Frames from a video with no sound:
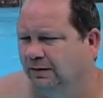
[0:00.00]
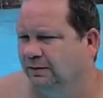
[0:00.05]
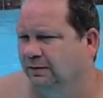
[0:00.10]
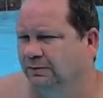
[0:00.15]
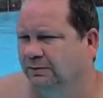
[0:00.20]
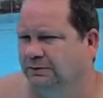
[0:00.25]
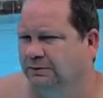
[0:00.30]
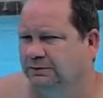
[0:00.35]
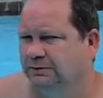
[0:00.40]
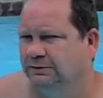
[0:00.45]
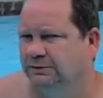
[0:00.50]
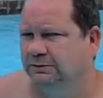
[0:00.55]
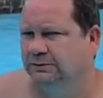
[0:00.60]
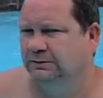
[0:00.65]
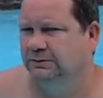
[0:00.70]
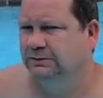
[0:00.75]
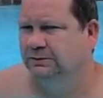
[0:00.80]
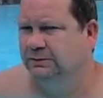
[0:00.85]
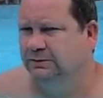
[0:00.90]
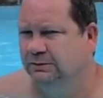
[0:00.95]
No,
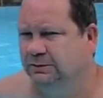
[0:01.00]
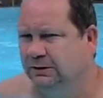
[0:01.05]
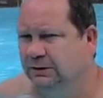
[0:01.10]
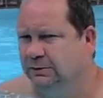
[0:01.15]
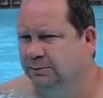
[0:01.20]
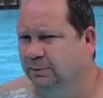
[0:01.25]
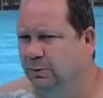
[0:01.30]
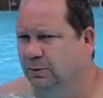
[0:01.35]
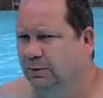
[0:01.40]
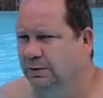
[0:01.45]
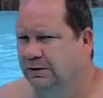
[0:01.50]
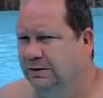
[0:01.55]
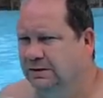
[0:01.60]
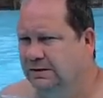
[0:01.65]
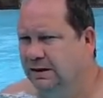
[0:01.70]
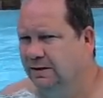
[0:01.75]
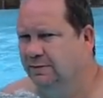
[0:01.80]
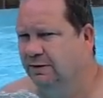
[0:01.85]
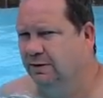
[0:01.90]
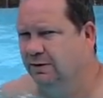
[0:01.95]
six boys,
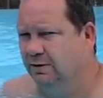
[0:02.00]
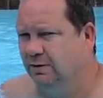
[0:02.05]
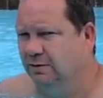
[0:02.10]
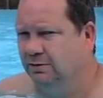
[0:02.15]
six, seven